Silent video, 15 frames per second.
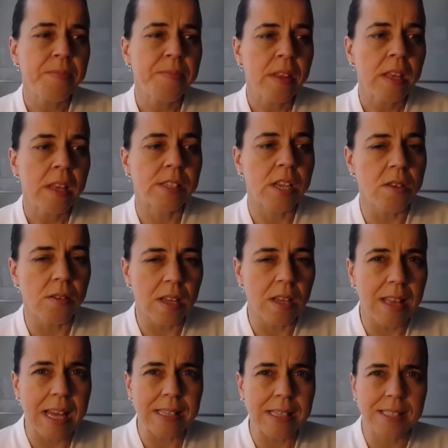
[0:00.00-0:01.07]
So you can
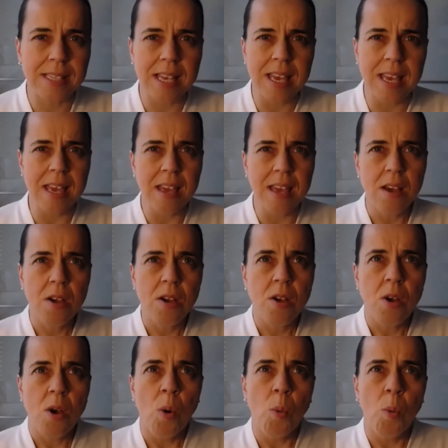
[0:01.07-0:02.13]
then see,
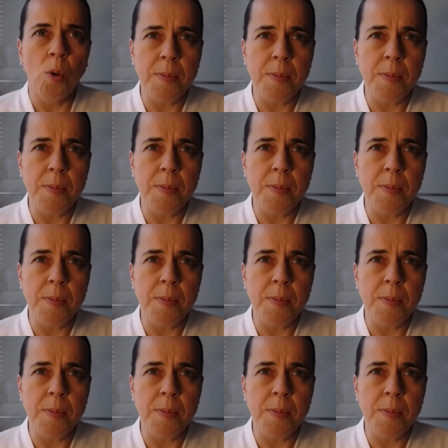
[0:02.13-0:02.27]
what